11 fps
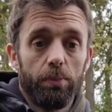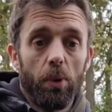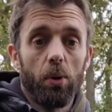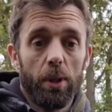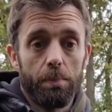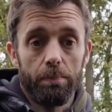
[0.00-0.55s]

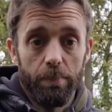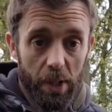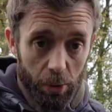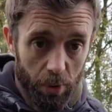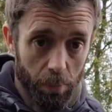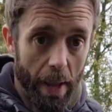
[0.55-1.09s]
Always bring
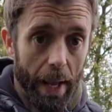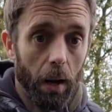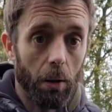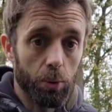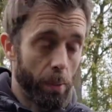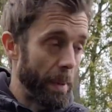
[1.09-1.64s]
some spare
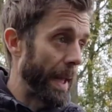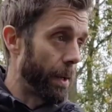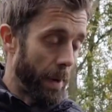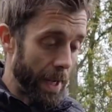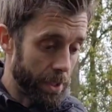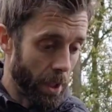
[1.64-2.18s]
clothes with me
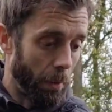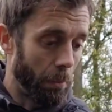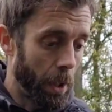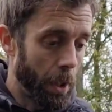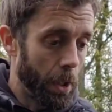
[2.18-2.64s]
anyway, so